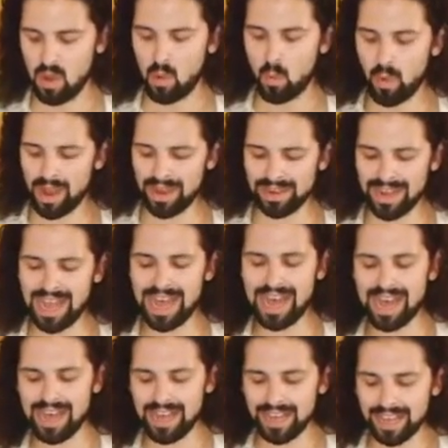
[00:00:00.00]
1
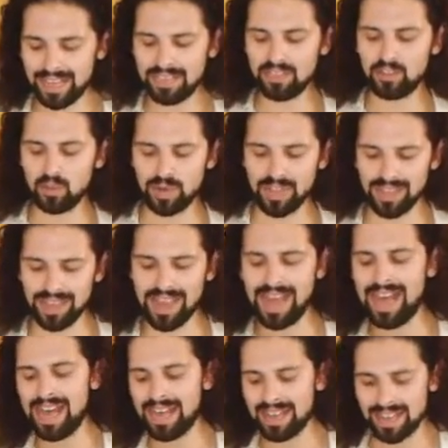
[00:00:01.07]
and 3
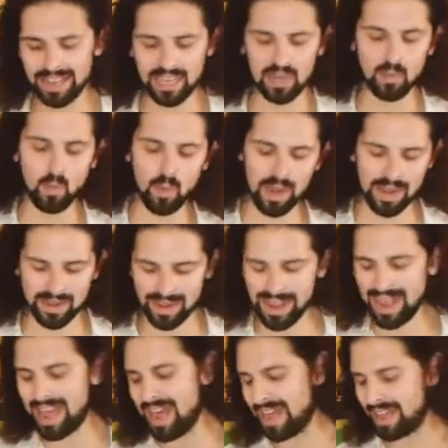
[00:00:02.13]
and 1
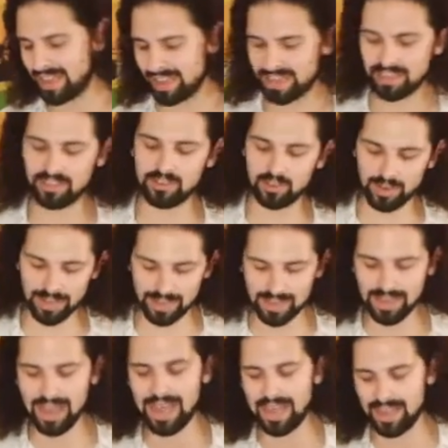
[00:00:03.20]
and 3
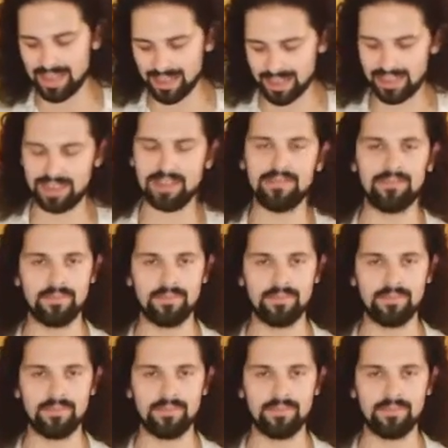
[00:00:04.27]
and.